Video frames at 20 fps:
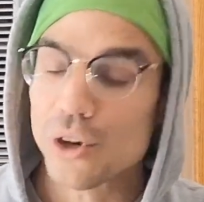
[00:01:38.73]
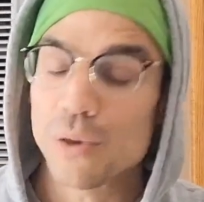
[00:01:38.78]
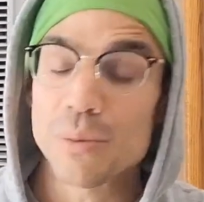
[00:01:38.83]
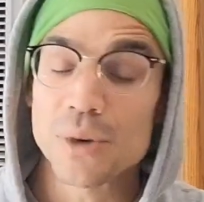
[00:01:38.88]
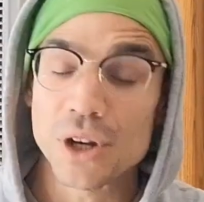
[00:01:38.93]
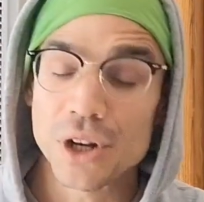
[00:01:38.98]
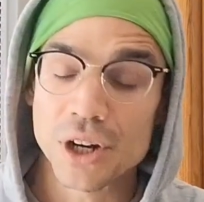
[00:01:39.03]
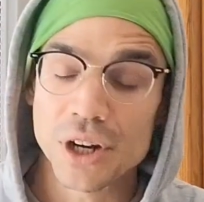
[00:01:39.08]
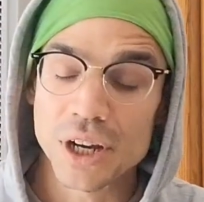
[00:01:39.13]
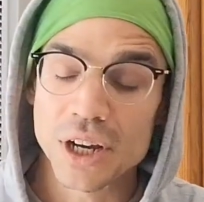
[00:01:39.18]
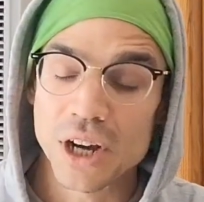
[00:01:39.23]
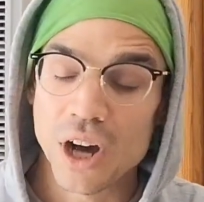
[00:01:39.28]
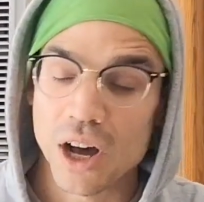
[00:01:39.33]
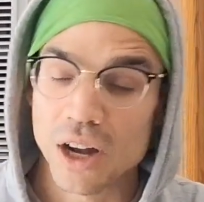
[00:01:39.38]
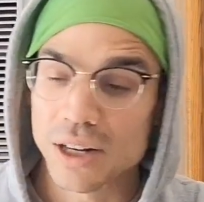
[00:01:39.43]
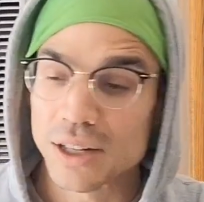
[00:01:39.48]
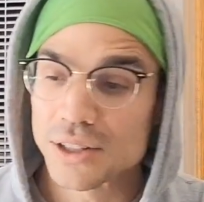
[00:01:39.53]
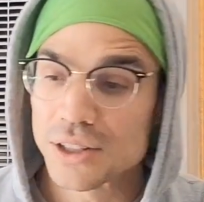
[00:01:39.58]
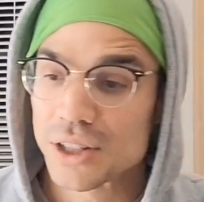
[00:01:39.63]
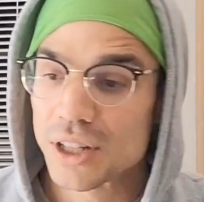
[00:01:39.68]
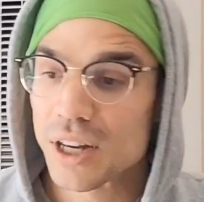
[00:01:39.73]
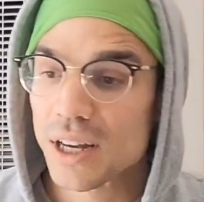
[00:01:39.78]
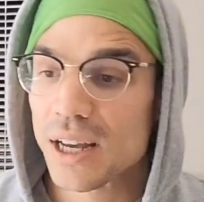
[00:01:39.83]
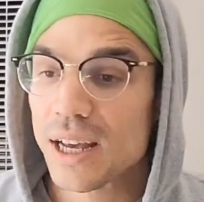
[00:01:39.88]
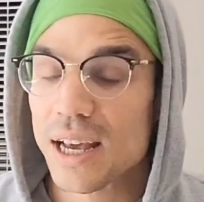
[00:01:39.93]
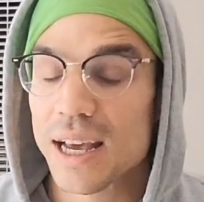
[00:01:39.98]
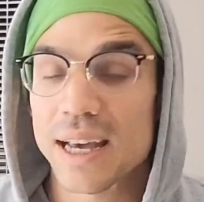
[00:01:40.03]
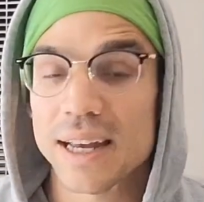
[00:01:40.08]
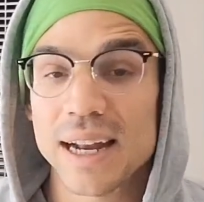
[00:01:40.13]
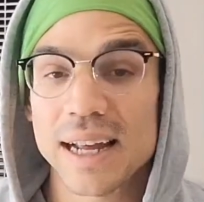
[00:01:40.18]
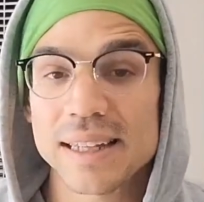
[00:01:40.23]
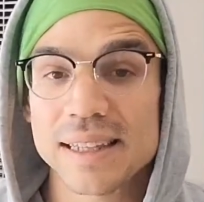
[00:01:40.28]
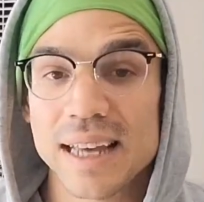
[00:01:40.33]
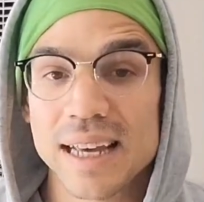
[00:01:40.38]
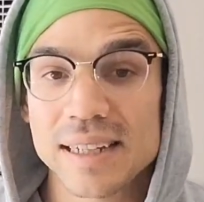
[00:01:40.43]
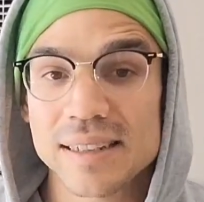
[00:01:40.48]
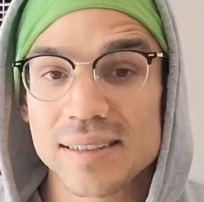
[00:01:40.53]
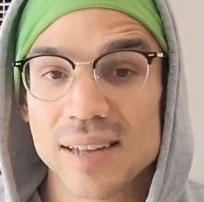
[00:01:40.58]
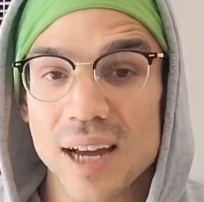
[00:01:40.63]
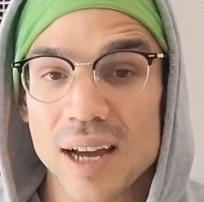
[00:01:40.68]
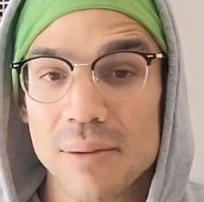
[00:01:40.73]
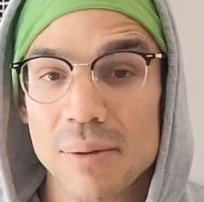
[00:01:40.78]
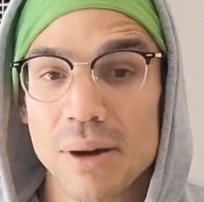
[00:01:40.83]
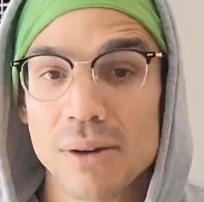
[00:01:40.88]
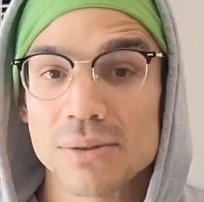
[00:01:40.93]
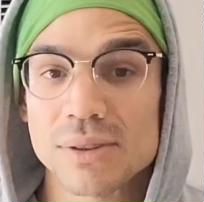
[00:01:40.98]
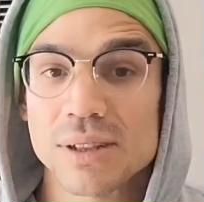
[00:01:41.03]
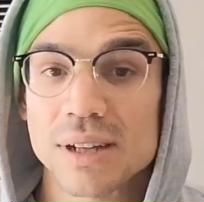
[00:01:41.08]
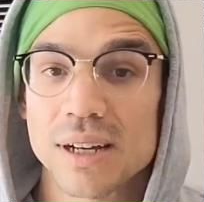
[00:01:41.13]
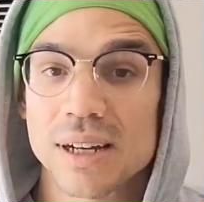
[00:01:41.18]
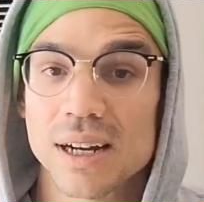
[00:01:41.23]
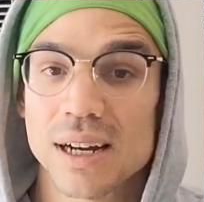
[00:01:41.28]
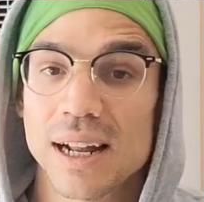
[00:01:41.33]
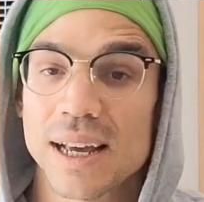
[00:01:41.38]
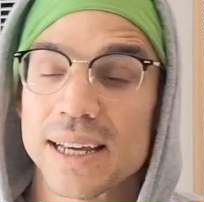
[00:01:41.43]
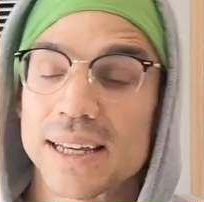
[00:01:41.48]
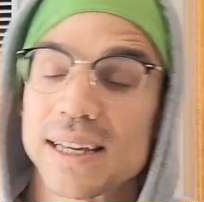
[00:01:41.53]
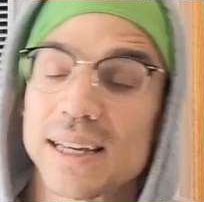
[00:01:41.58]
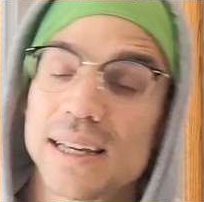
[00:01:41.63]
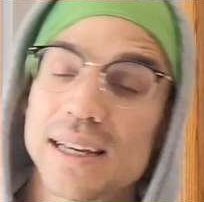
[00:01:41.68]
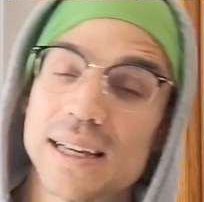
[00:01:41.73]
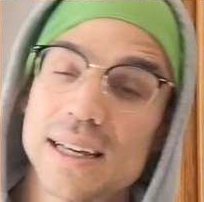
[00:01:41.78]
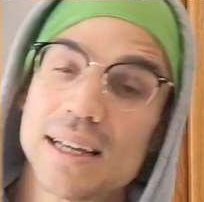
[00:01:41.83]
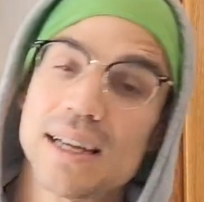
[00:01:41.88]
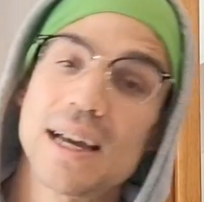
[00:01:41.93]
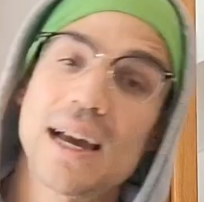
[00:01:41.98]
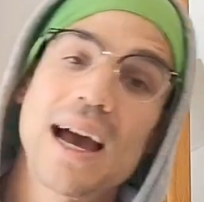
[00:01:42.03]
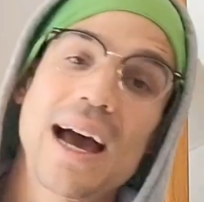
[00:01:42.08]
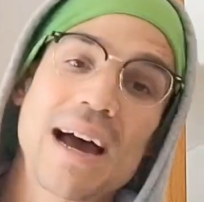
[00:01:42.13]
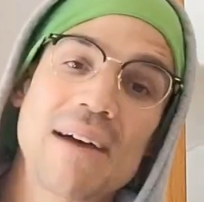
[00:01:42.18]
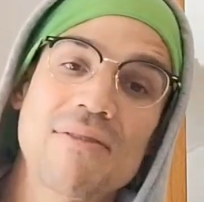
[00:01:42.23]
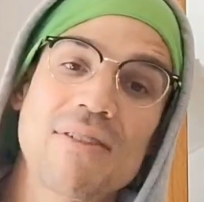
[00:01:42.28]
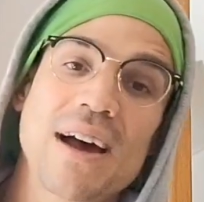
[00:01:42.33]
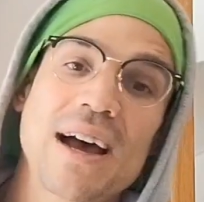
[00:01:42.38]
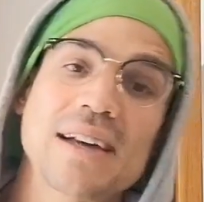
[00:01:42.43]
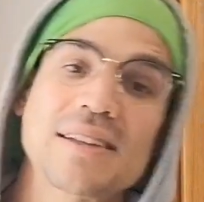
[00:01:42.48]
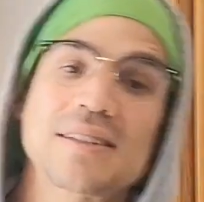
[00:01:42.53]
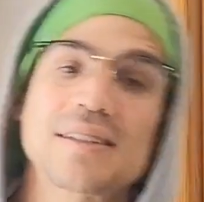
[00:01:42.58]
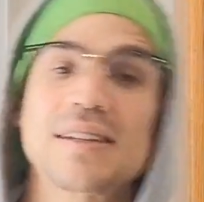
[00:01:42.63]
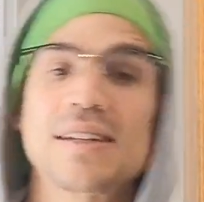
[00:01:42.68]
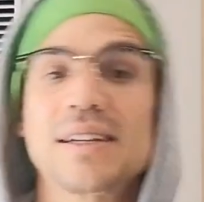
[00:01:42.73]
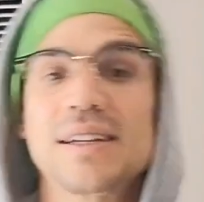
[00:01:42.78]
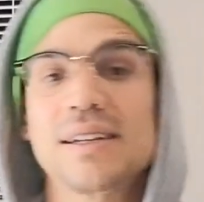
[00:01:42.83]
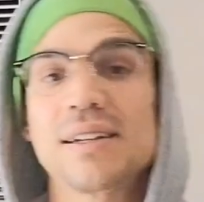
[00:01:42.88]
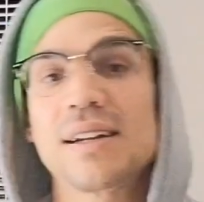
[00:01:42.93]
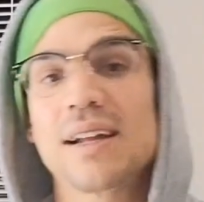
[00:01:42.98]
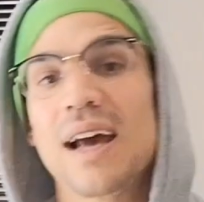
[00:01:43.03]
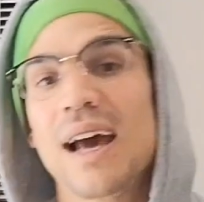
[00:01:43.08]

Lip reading: community college. And at that time, I was kind of like half-assing